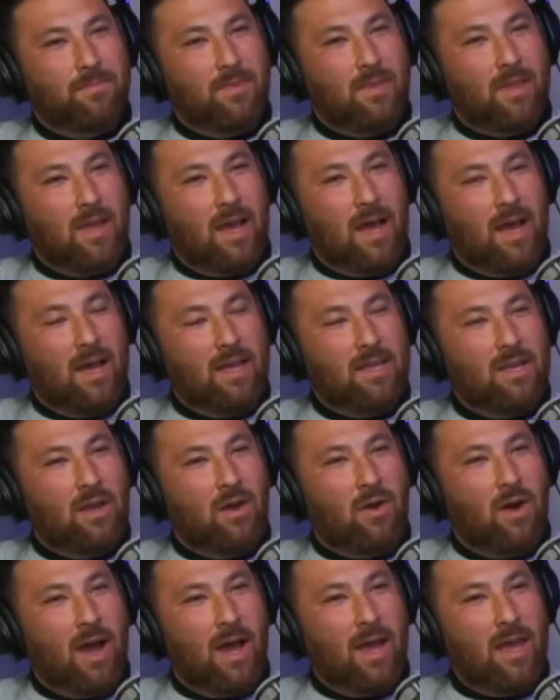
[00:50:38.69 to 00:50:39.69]

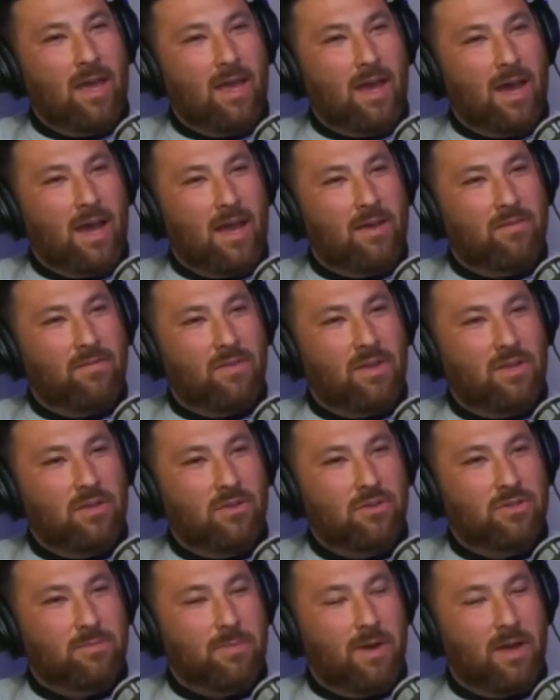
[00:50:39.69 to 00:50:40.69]
I have a huge
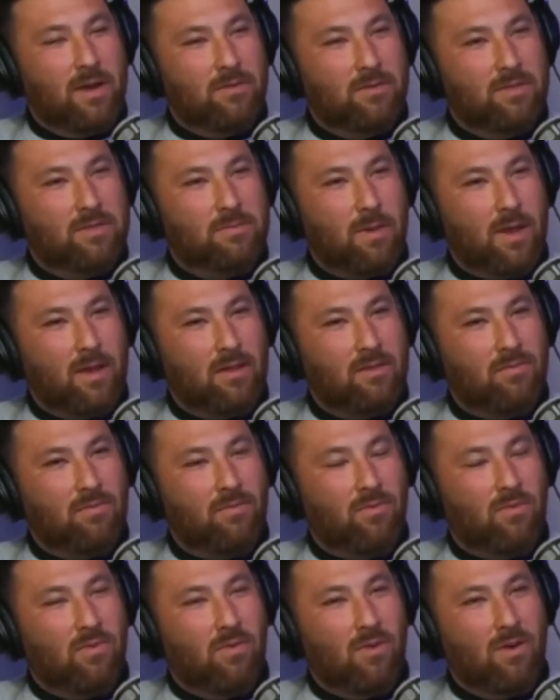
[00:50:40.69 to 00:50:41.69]
amount of respect
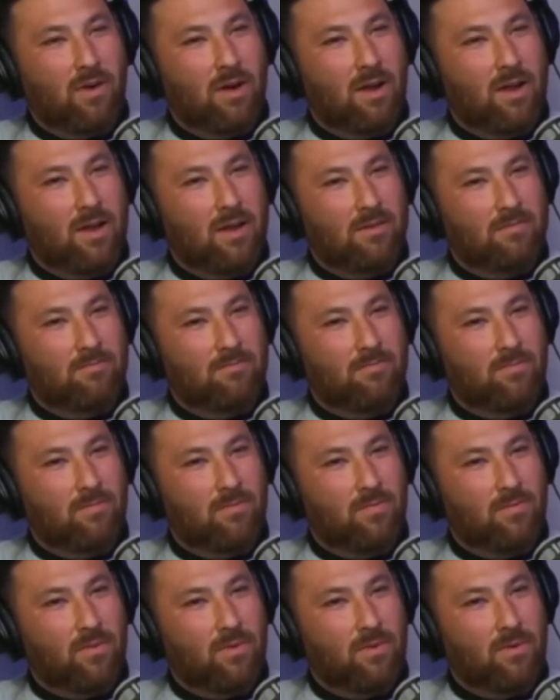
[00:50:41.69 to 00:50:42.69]
for
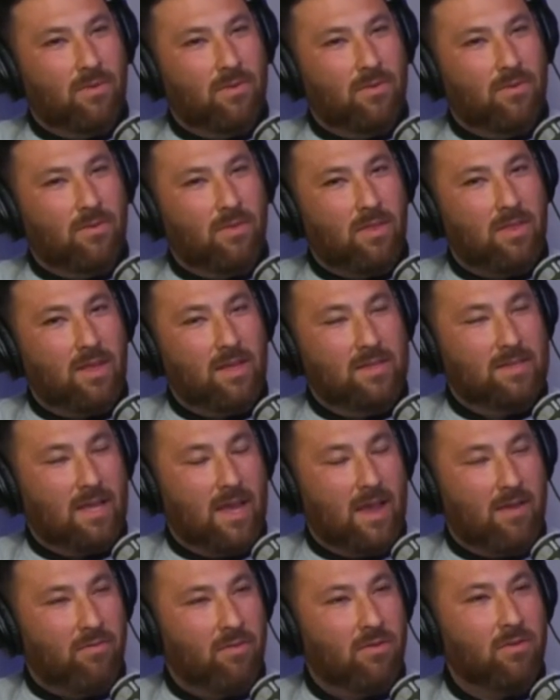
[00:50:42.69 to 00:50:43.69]
the things that
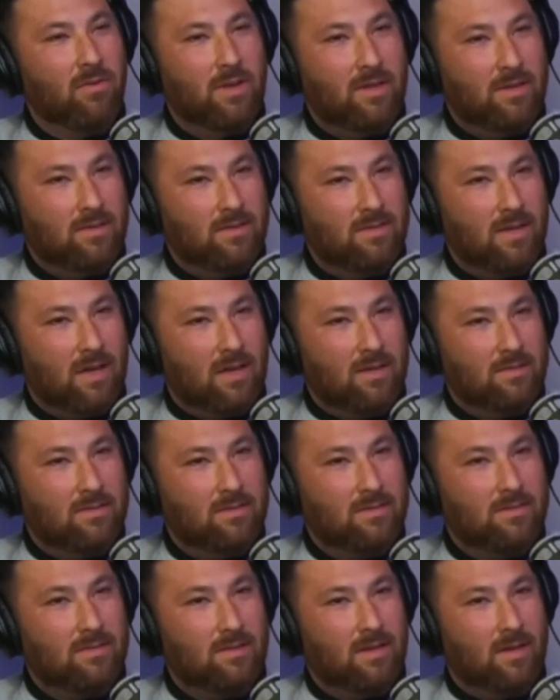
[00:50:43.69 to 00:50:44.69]
Evergreen
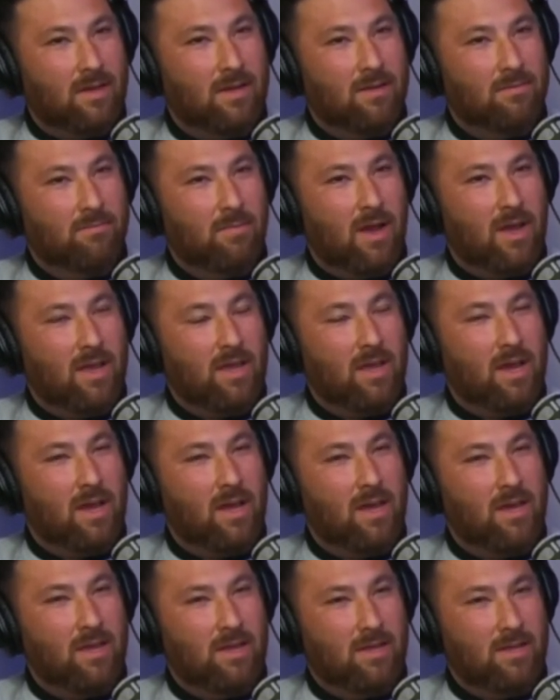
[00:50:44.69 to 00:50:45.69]
does. I've
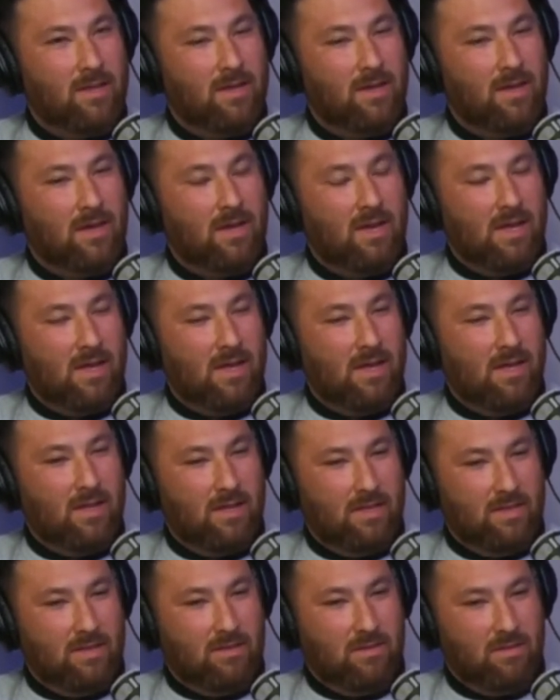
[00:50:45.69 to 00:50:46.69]
kind
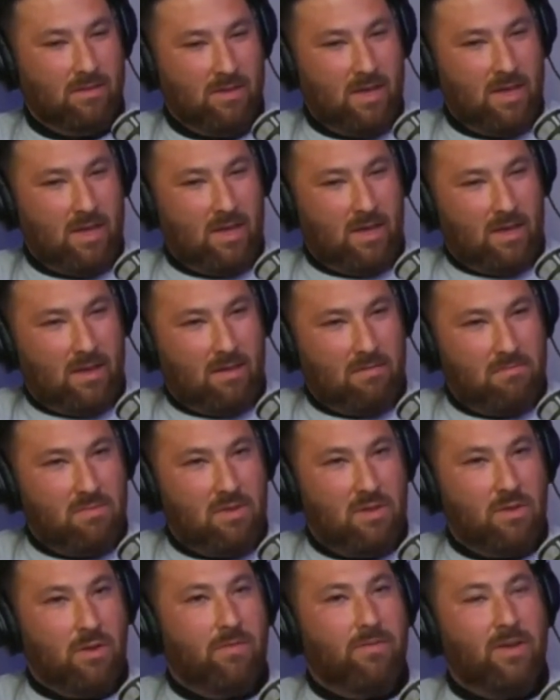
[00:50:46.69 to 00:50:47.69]

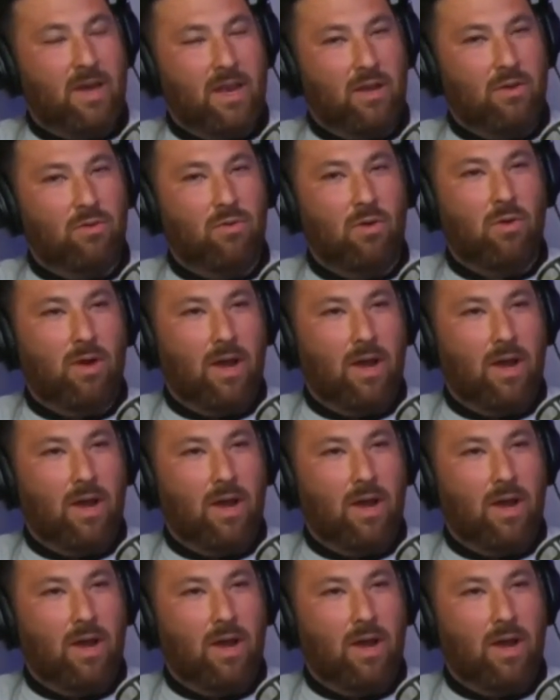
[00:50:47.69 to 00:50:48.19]
of grown.